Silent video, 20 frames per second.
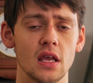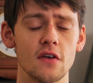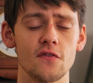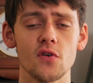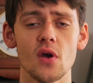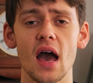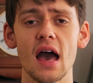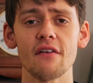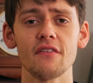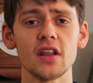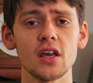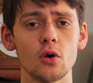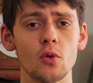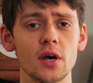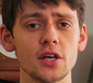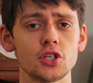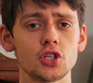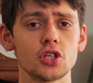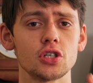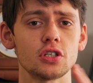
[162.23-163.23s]
If you have any
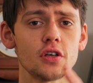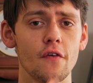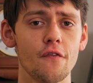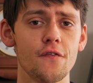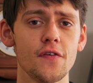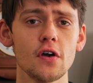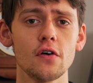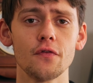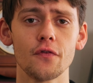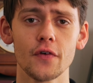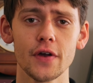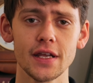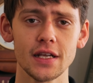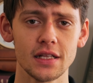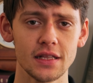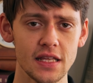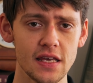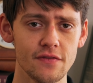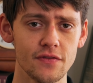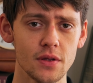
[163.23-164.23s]
questions, feel free
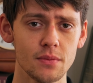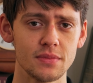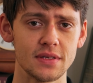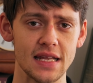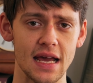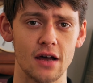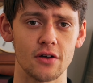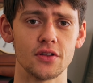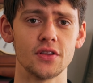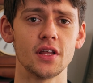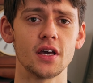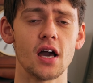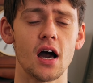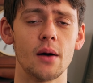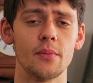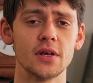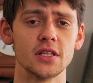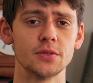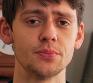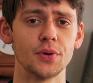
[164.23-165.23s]
to leave them down in the
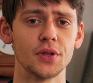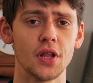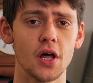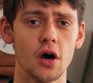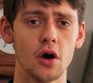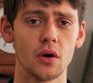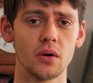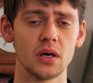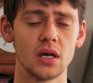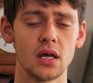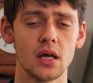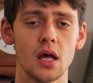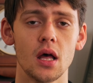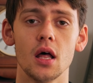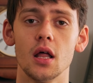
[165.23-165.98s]
comments below.